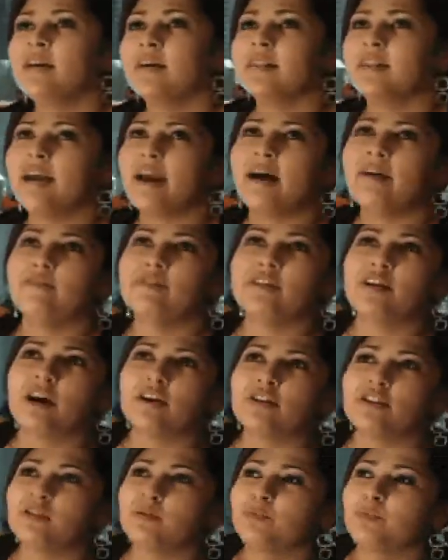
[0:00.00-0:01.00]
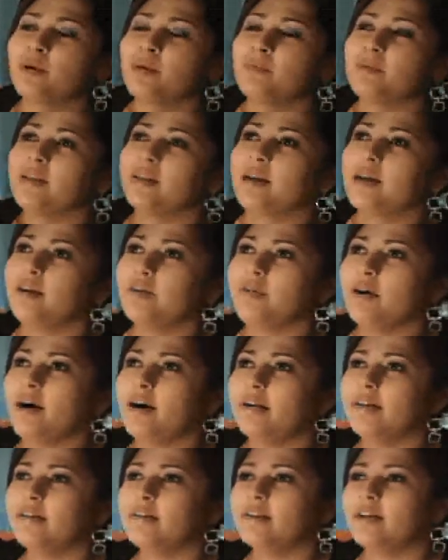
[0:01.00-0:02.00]
they have a doctor's appointment later
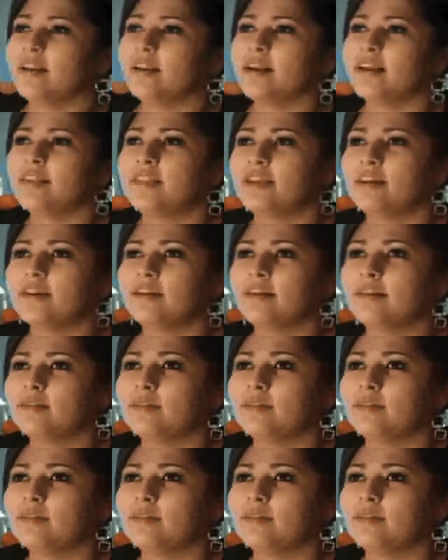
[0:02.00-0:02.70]
on and I think